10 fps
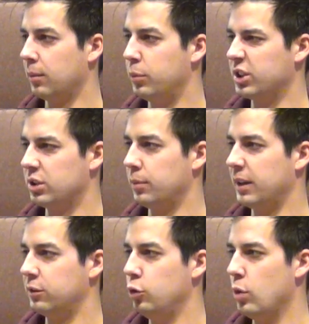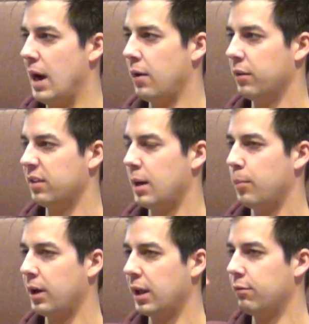pushing about 2 hours, and I'm
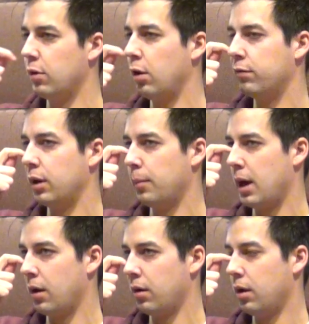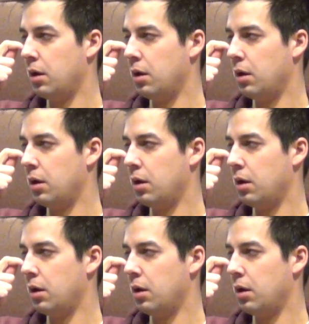probably involved in about